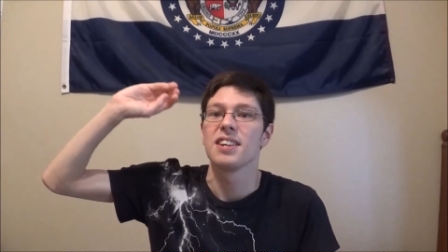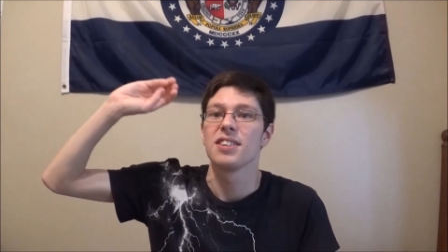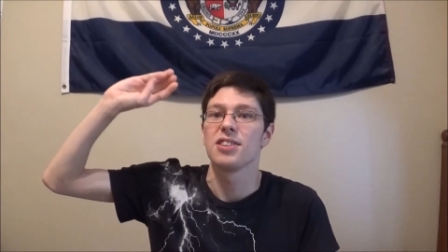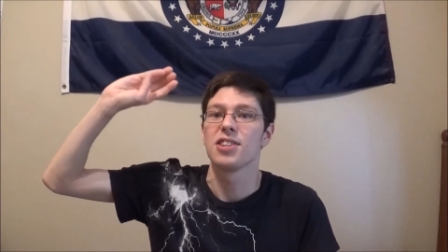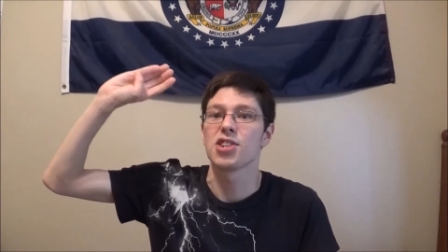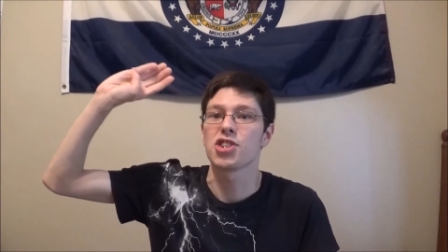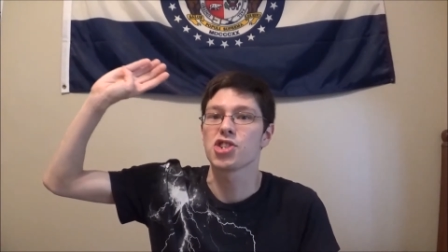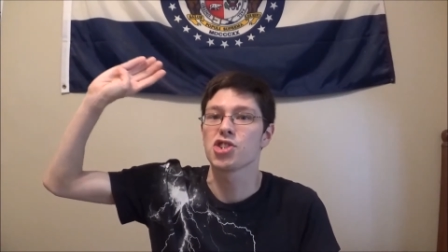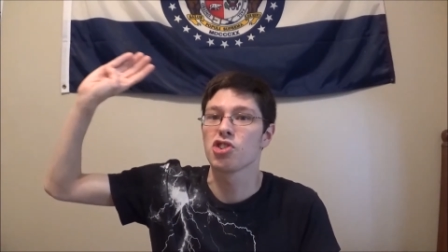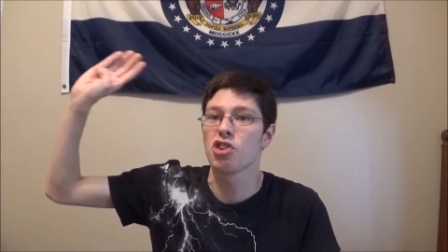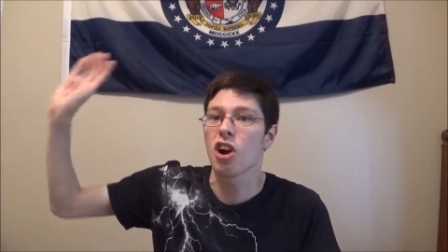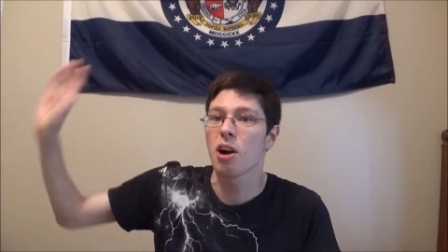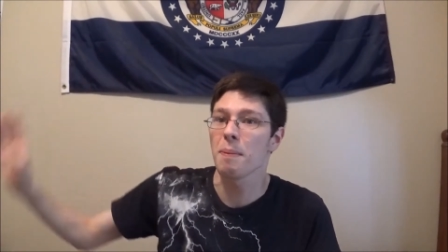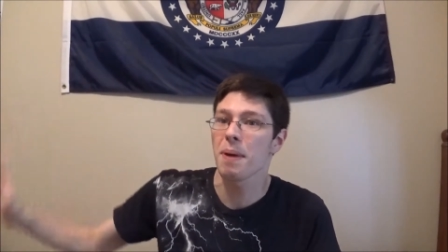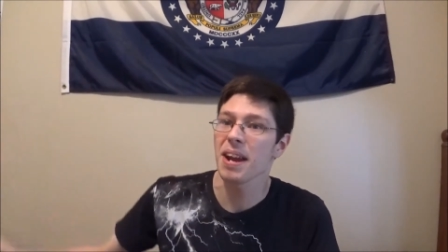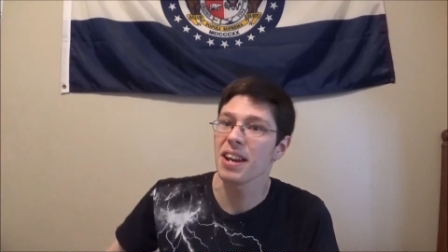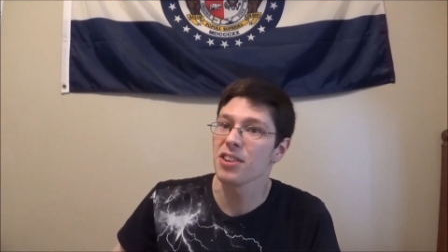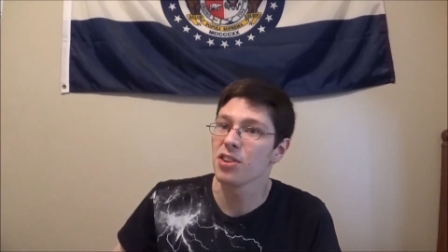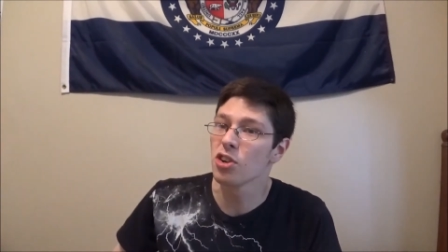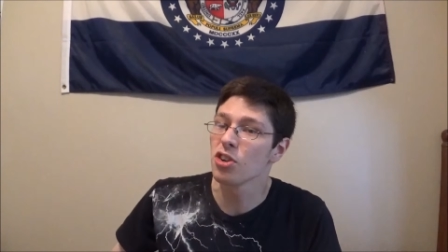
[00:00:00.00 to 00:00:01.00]
the straw
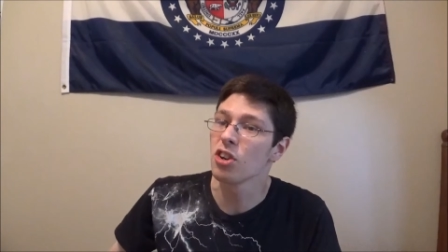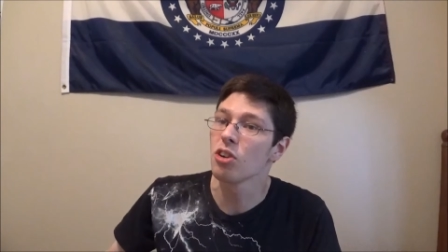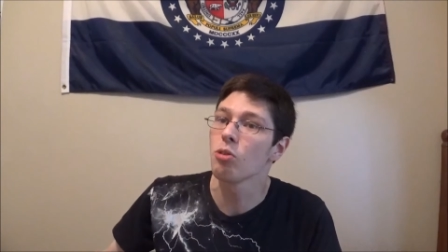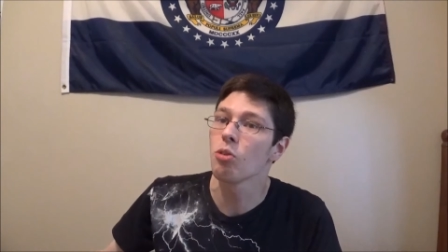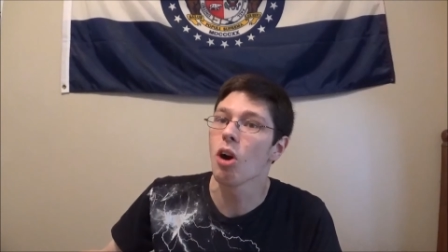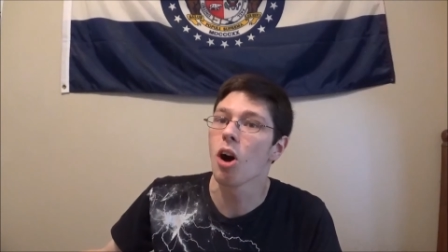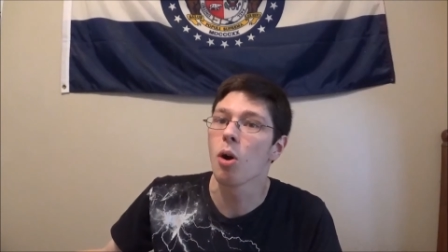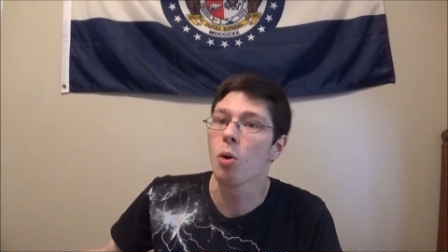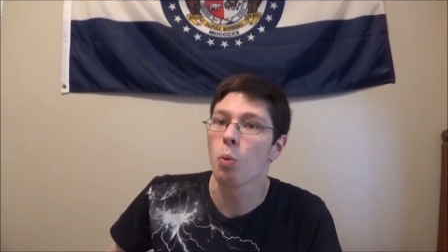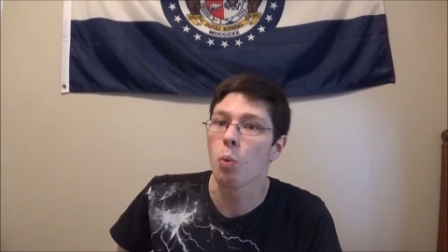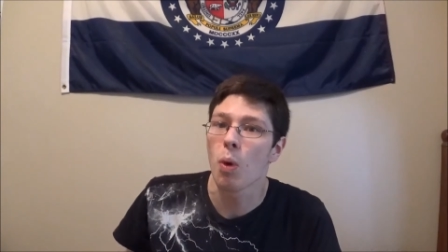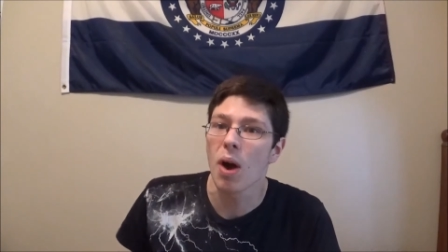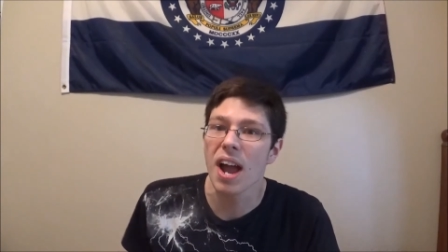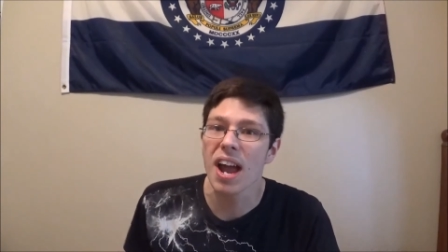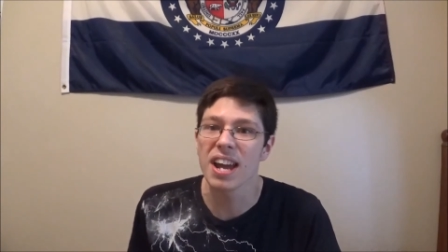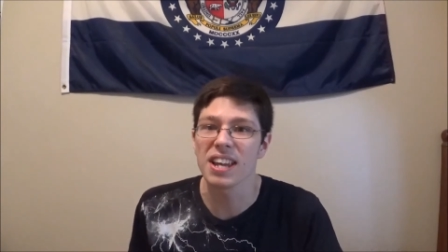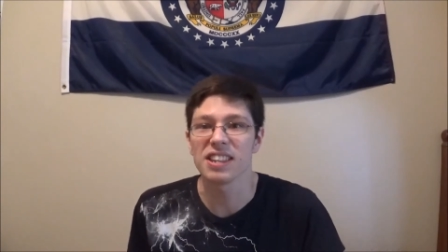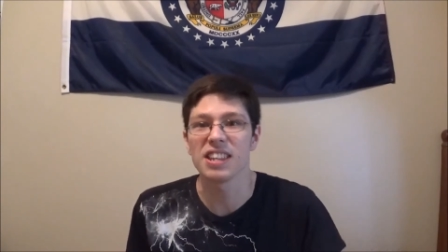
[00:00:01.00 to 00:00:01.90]
man the wrong way.